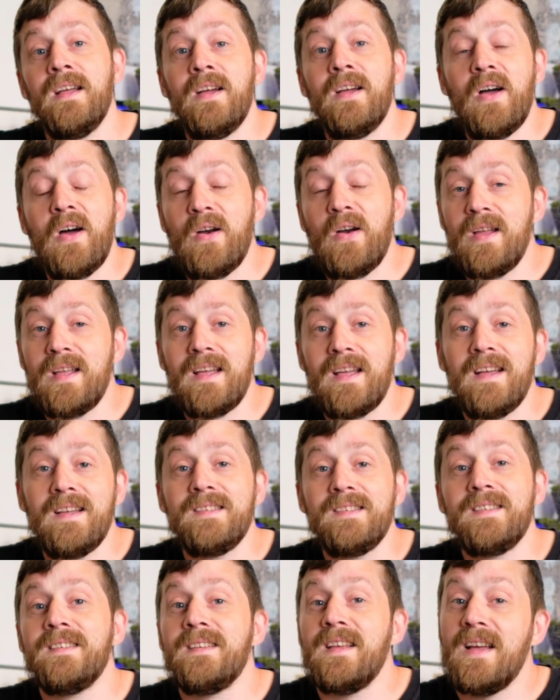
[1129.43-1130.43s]
Alright
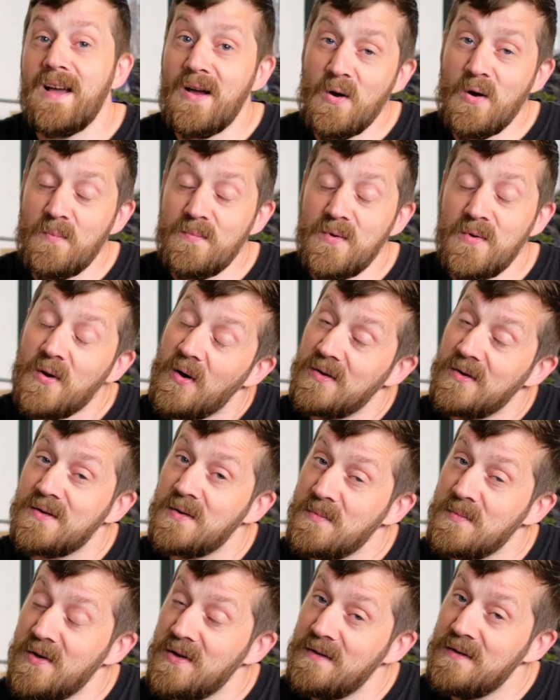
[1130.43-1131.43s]
guys, I hope you got
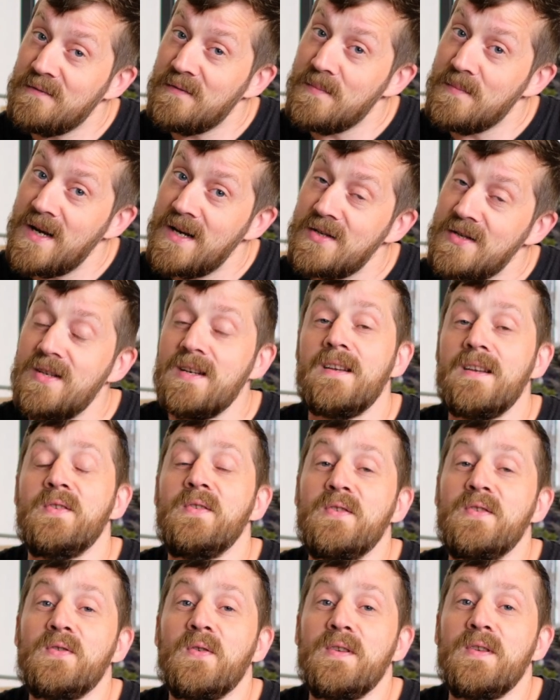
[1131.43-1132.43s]
some good information and you
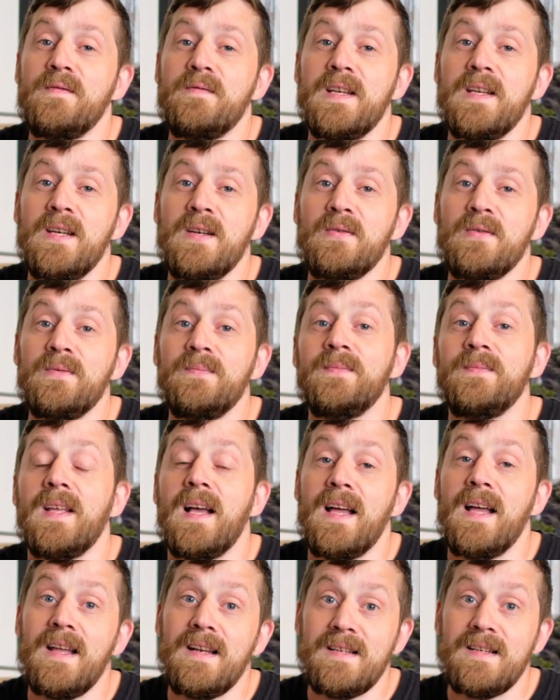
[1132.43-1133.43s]
enjoyed the video,
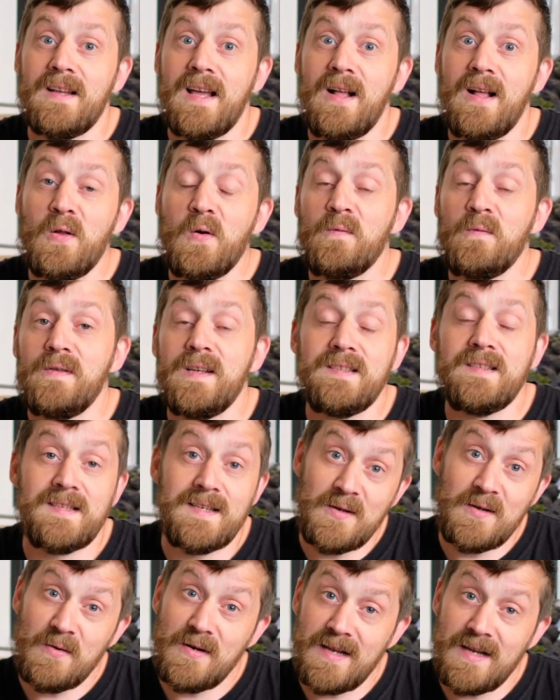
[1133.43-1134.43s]
and I'll hopefully see
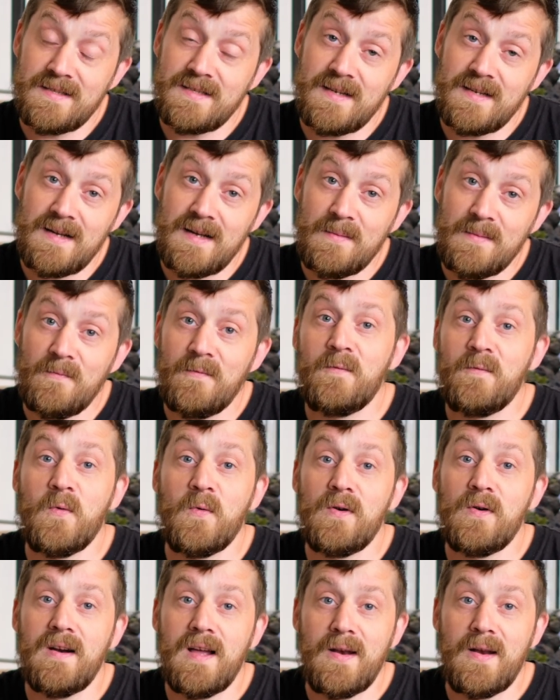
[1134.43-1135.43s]
you next time
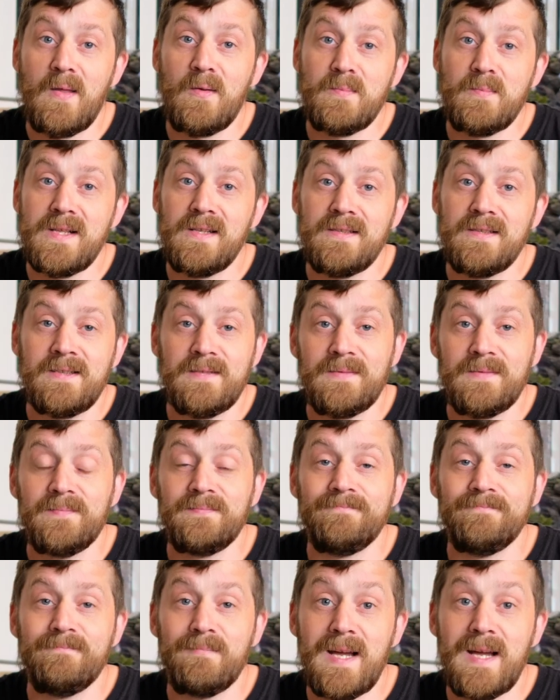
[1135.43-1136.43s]
for another build.
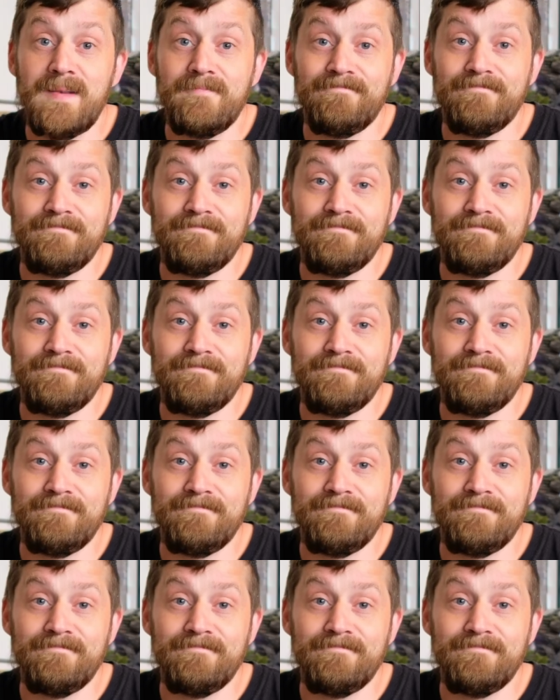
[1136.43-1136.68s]
Bye.